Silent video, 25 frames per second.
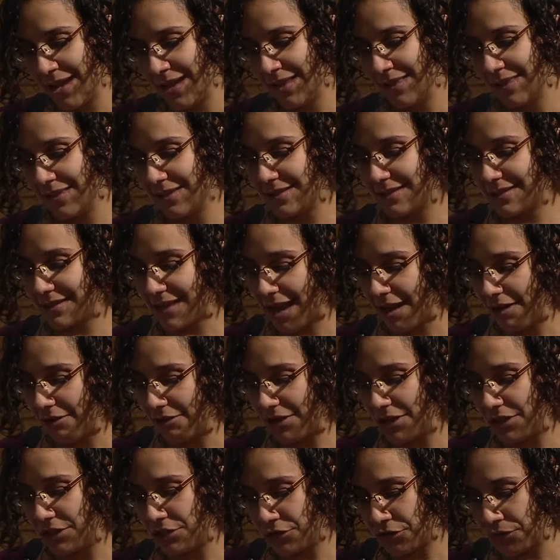The
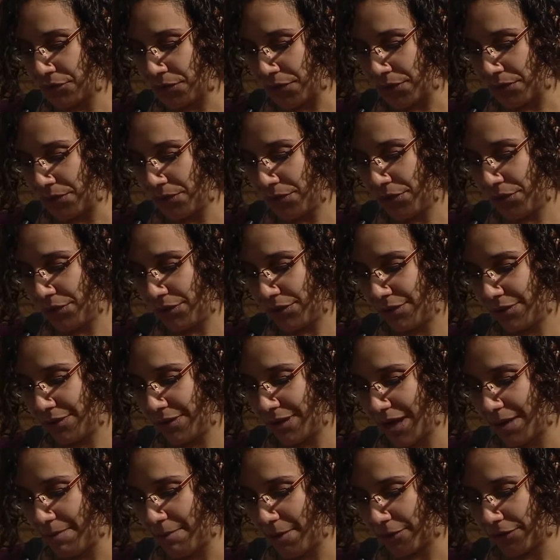scary truth
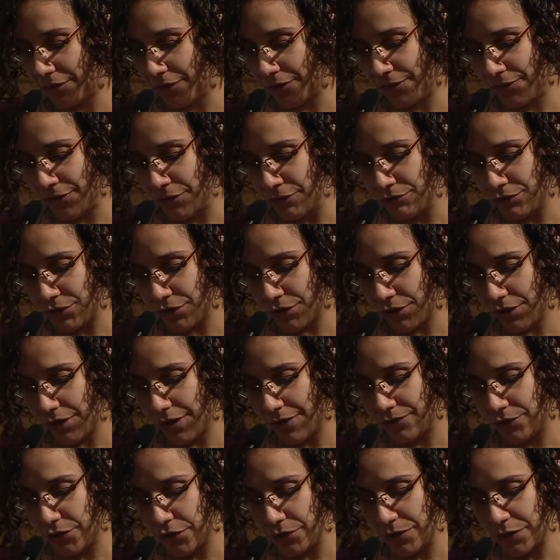about the future
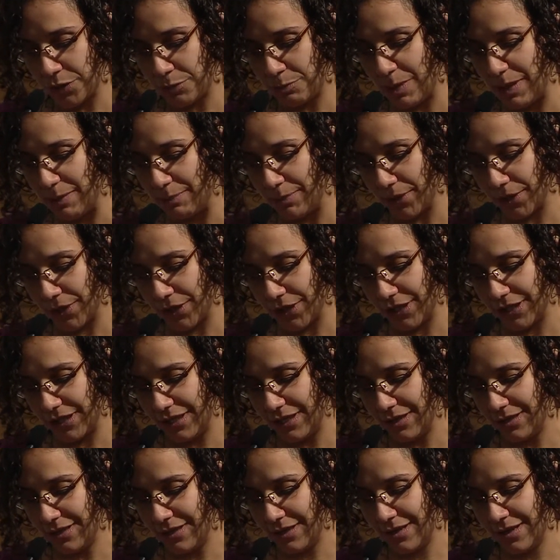of Jewish peoplehood,
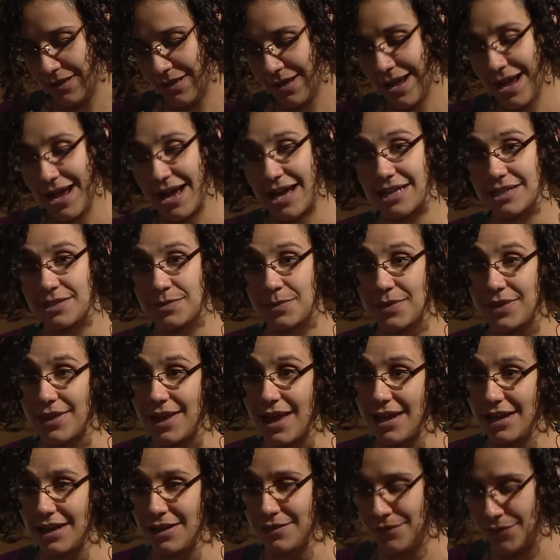as with
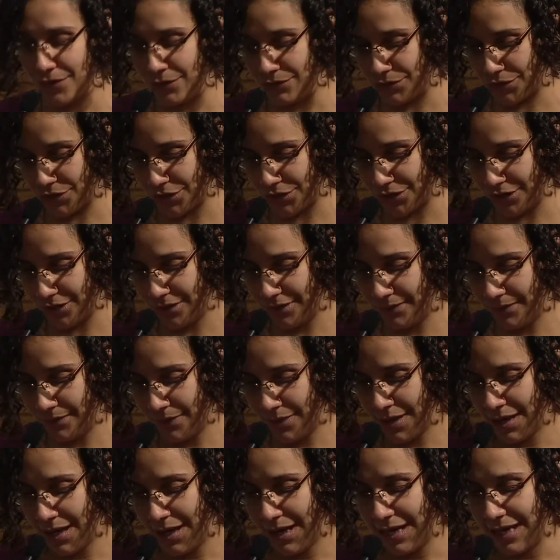any future,
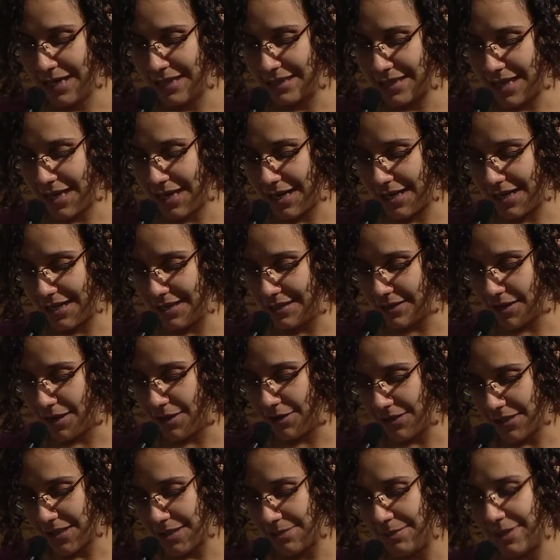is that it is
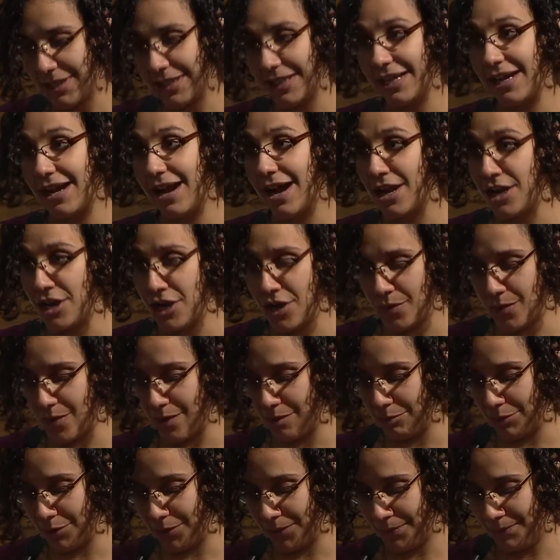ultimately
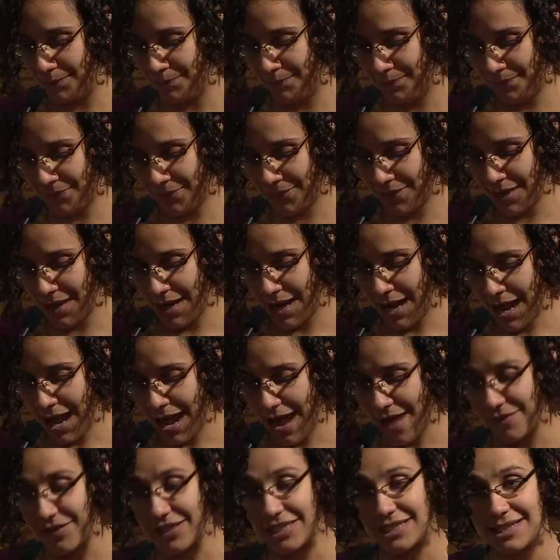unknowable.
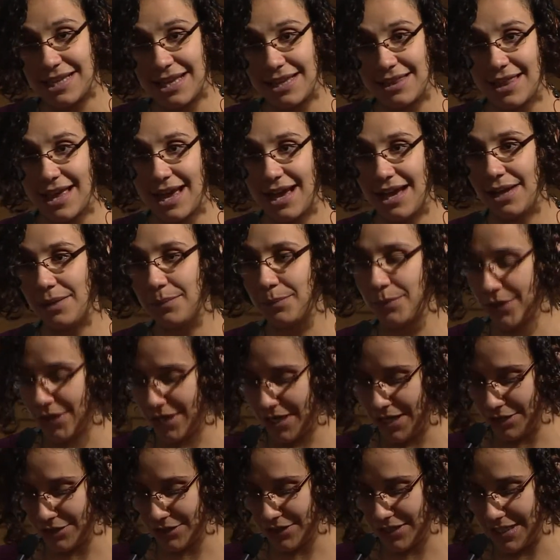Having said that, we're
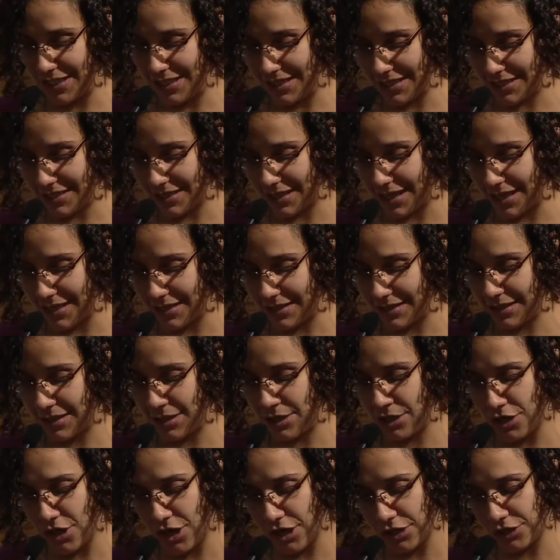here to discuss
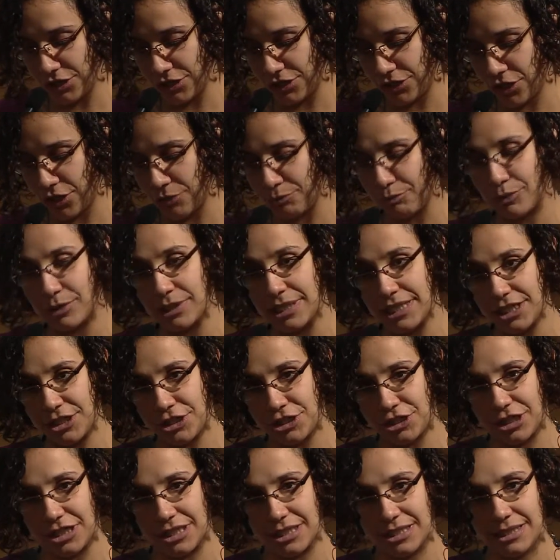not just our
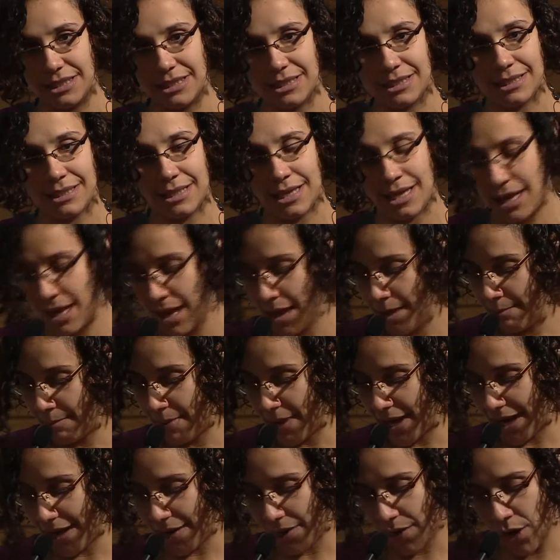predictions, but
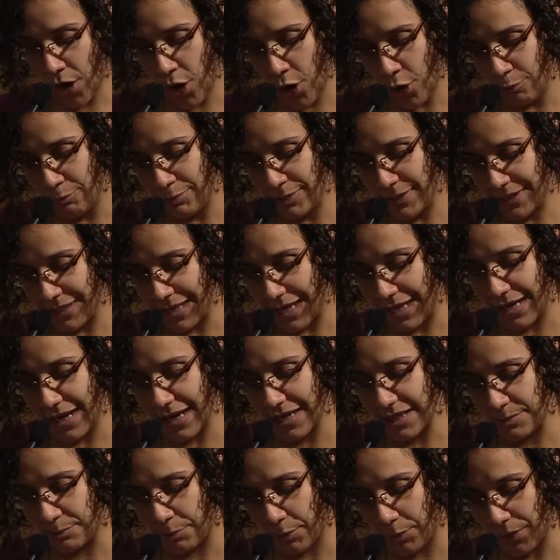our hopes and
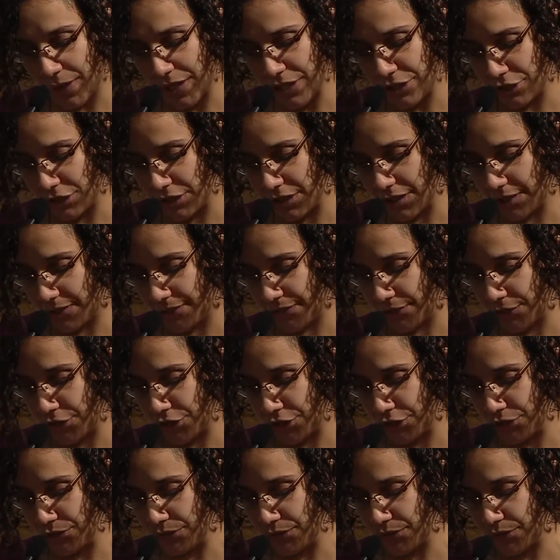aspirations for
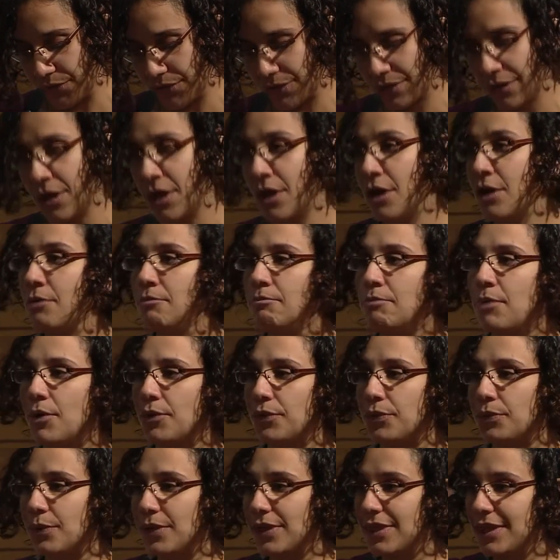Jews,
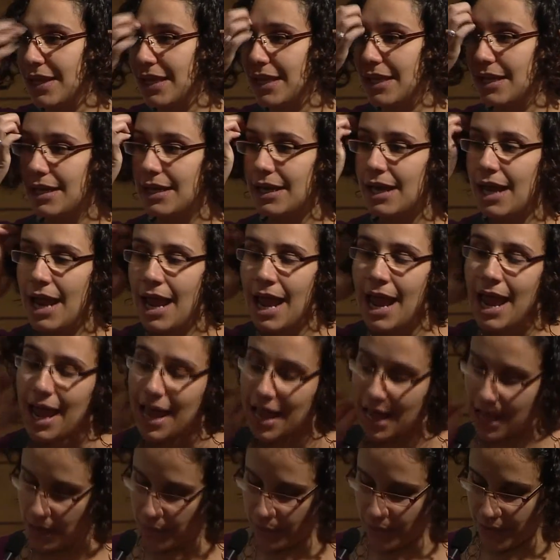both within
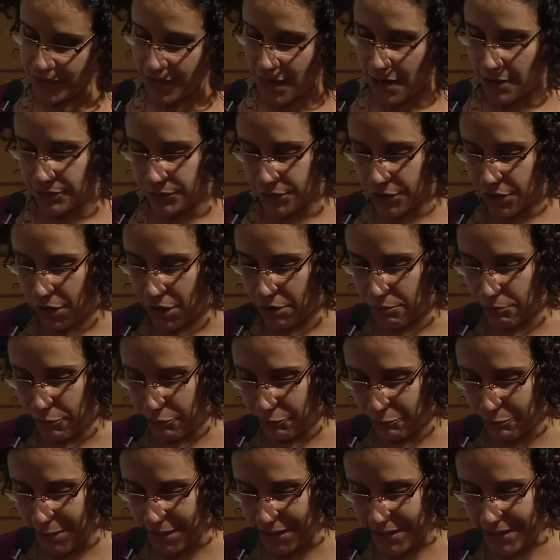and without our
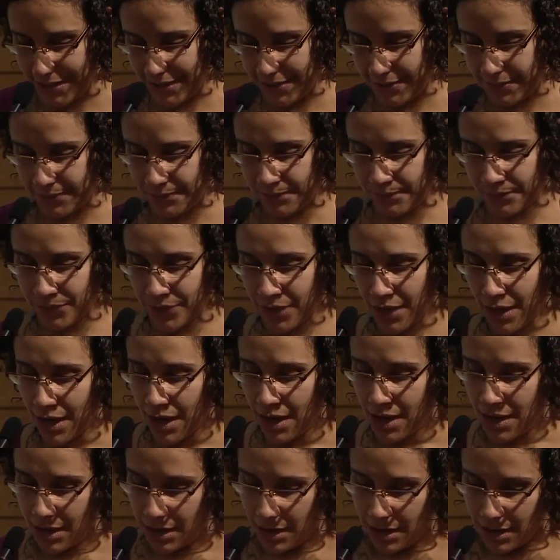movement.
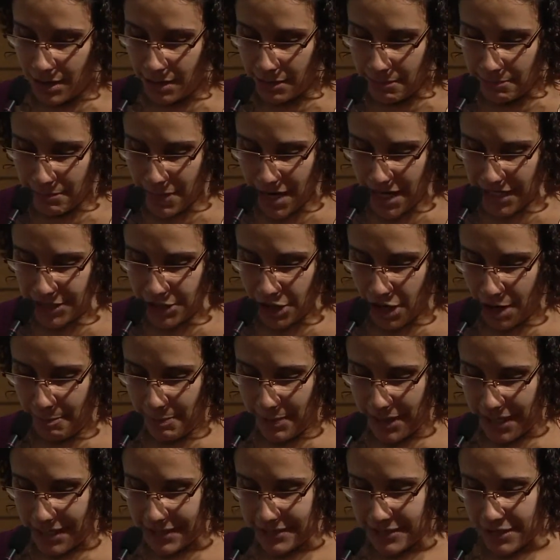My
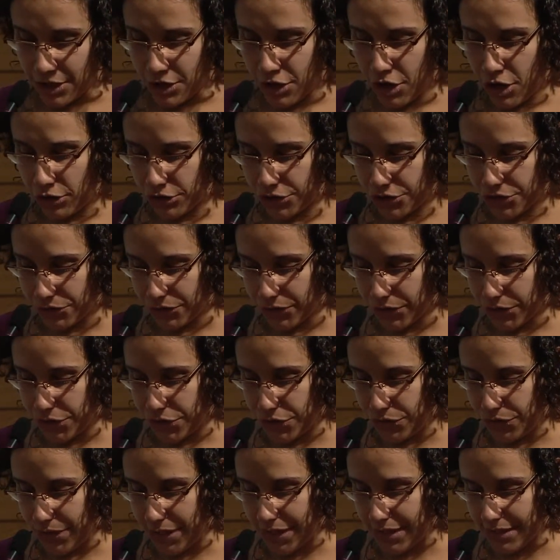topic is a cultural
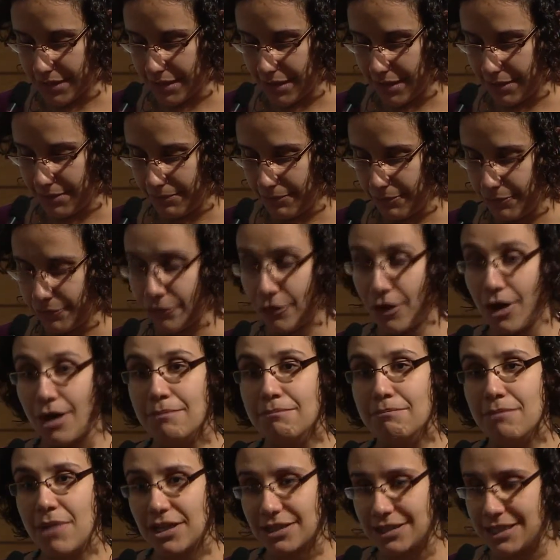Judaism for a
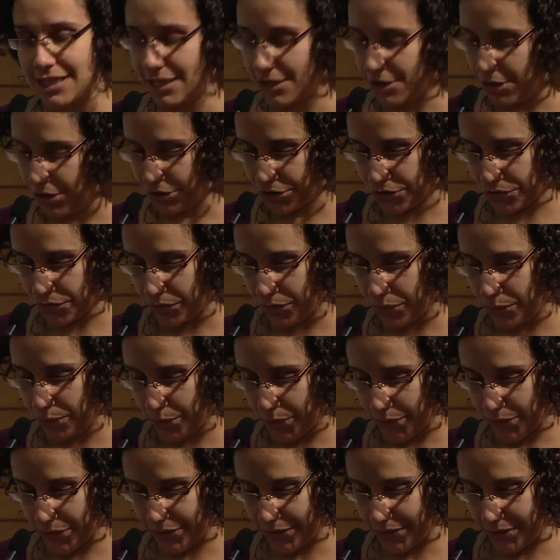multicultural
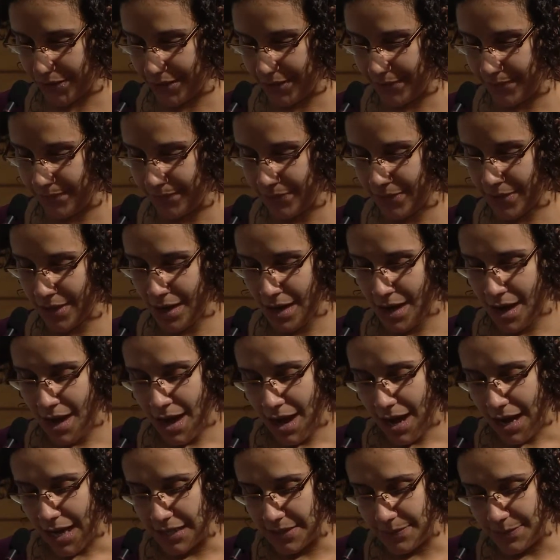world.
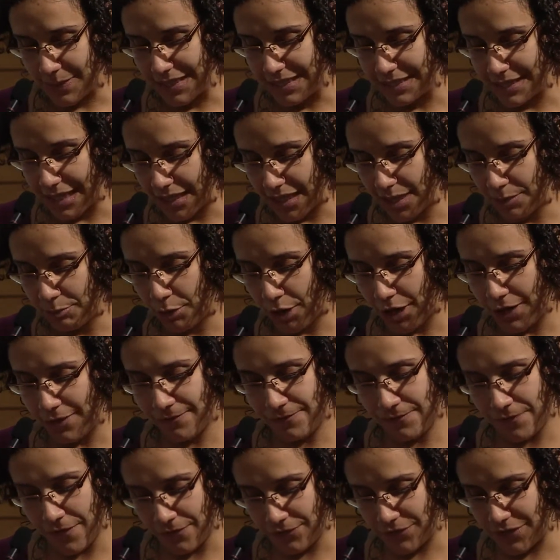As we celebrate
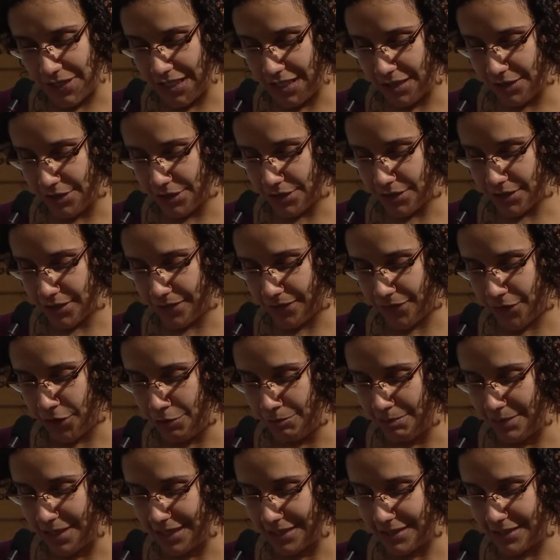50 years of
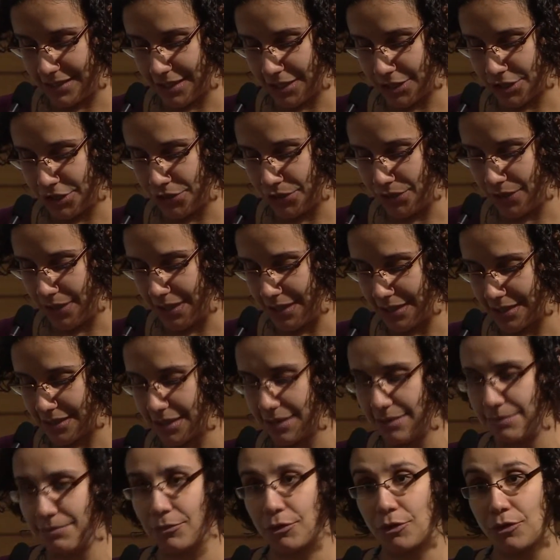humanistic
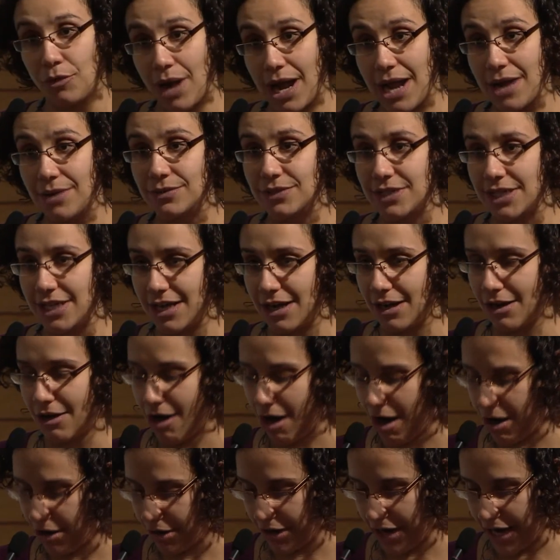Judaism grounded in
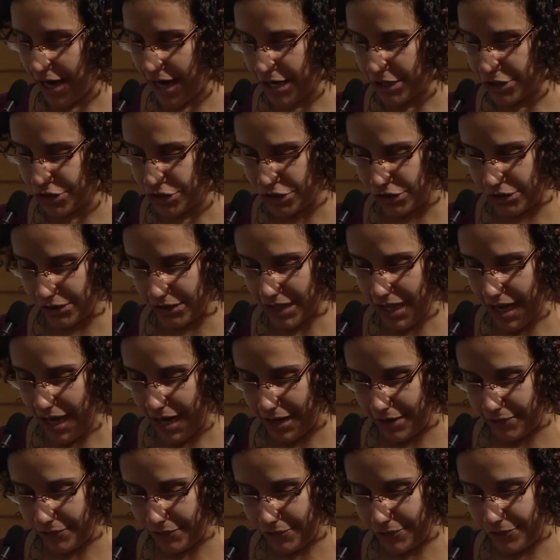congregational
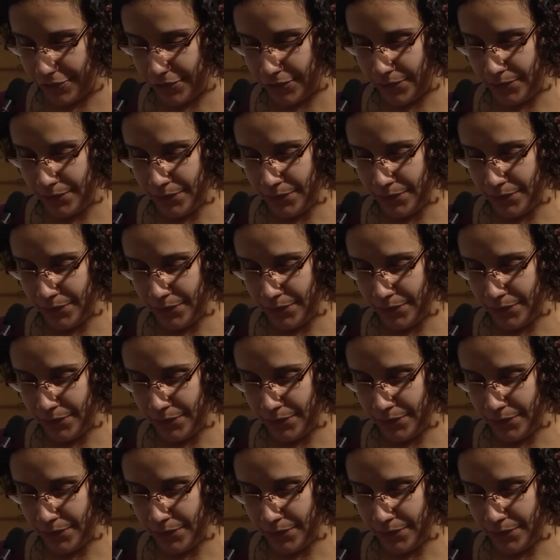life,